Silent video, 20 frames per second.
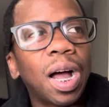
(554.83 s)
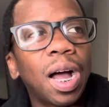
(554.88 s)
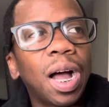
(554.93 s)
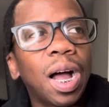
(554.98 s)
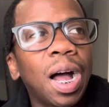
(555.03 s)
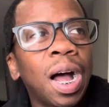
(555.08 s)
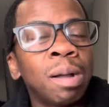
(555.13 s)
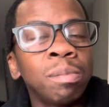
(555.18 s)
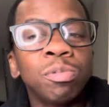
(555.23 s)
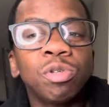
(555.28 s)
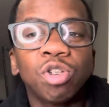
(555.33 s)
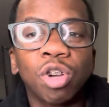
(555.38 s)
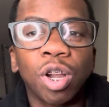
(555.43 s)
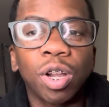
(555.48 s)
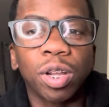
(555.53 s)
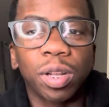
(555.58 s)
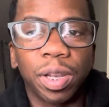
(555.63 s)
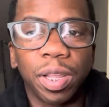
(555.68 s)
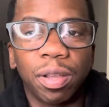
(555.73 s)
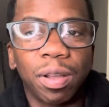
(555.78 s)
I'm
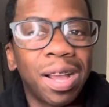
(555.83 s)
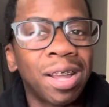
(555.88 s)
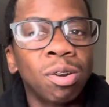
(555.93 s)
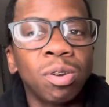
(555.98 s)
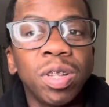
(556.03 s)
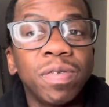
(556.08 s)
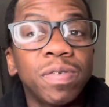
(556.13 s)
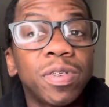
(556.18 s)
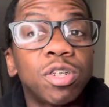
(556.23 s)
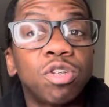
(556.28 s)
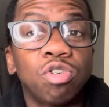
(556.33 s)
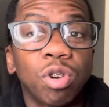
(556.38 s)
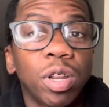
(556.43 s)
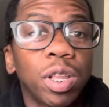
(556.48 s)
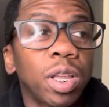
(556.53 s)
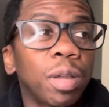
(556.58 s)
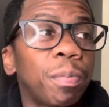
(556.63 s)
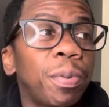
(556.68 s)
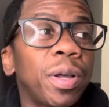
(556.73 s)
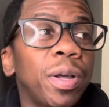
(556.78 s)
drunk now. I don't even
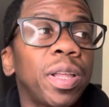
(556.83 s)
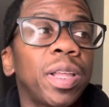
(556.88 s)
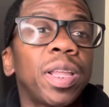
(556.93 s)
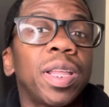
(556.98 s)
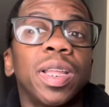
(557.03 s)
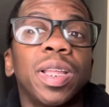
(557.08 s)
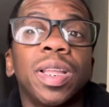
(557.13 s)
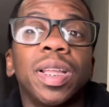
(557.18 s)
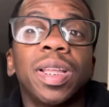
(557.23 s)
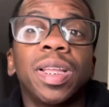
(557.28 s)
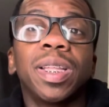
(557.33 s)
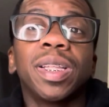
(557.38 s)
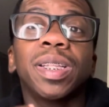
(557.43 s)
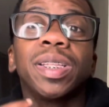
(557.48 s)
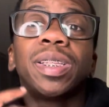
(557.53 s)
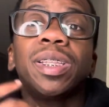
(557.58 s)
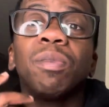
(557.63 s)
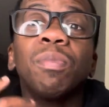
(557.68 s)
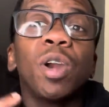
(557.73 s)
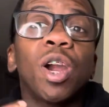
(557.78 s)
drink. But
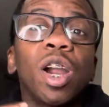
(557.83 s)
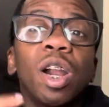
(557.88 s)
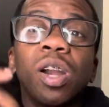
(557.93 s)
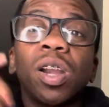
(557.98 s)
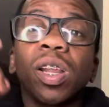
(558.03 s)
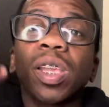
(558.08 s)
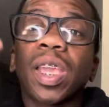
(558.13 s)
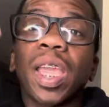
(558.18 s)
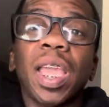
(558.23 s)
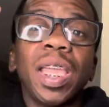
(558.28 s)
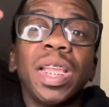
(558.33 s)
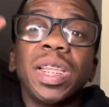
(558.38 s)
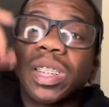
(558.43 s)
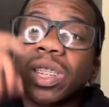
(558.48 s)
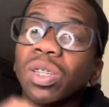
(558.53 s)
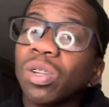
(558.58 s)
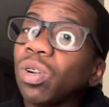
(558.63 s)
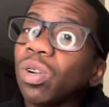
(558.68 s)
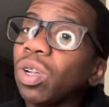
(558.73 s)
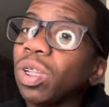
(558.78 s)
them hurricanes
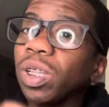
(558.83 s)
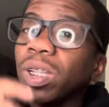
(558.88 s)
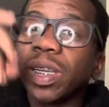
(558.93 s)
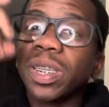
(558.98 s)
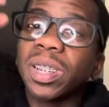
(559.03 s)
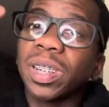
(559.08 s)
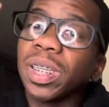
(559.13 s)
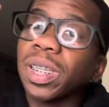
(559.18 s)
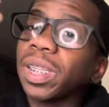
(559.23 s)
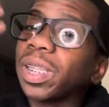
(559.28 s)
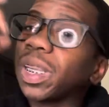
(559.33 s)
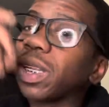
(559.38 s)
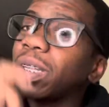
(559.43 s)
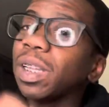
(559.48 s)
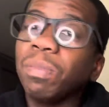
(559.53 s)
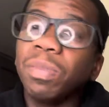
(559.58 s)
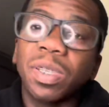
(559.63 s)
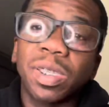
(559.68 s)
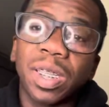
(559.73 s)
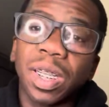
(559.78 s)
and all that shit that
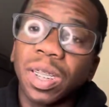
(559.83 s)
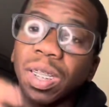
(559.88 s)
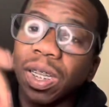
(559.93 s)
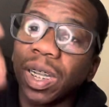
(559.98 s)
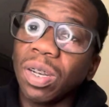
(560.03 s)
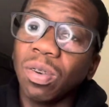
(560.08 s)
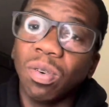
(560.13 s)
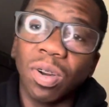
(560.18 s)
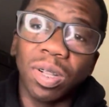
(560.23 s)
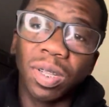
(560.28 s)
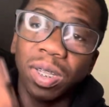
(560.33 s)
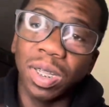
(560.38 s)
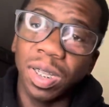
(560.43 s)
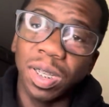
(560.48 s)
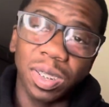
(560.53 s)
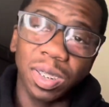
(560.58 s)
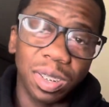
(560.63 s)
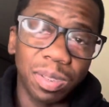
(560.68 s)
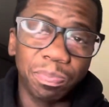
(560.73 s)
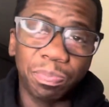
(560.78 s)
they be selling in New
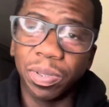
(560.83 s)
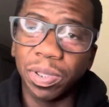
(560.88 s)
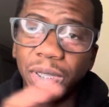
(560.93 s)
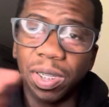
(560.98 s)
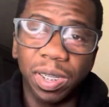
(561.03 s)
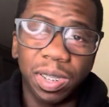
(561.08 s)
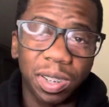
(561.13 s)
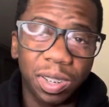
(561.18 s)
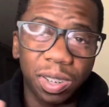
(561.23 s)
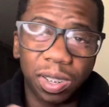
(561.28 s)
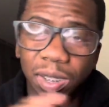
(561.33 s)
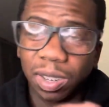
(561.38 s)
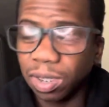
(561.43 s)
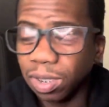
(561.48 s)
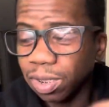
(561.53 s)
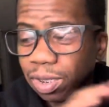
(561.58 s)
Orleans, please.